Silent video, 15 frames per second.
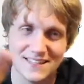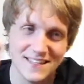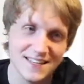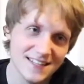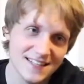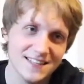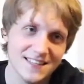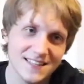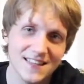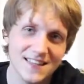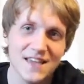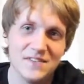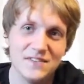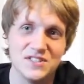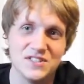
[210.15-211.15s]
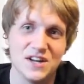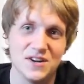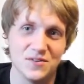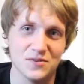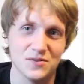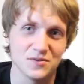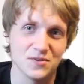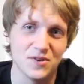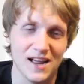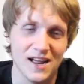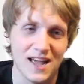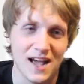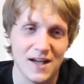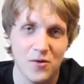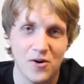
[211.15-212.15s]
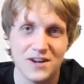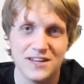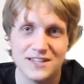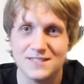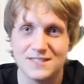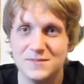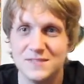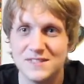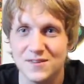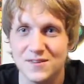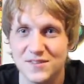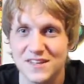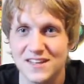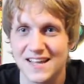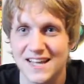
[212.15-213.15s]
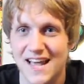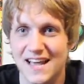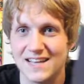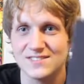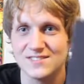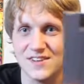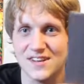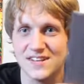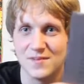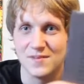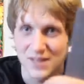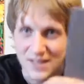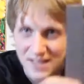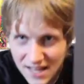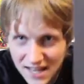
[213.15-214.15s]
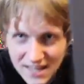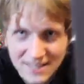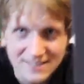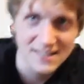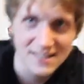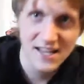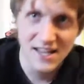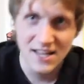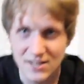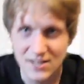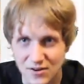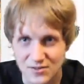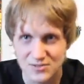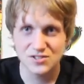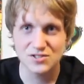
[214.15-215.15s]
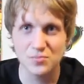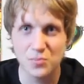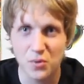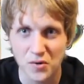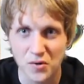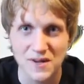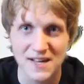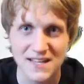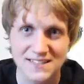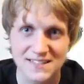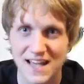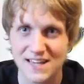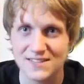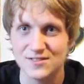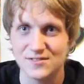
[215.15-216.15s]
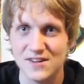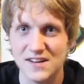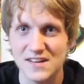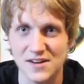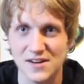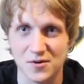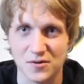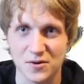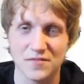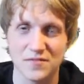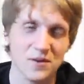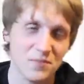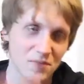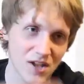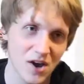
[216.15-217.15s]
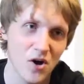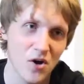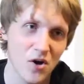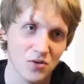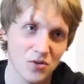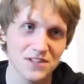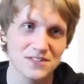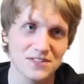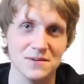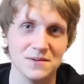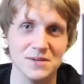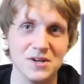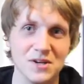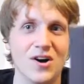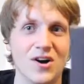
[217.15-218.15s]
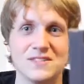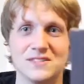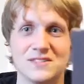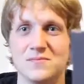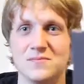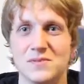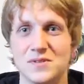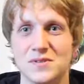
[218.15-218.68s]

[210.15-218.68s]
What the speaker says: AVGN was right. I wanted it to be something like Castlevania. I'm like, he's like, you know, it's just a poor man's Castlevania or whatever. And I'm like, oh, well, that's going to be awesome.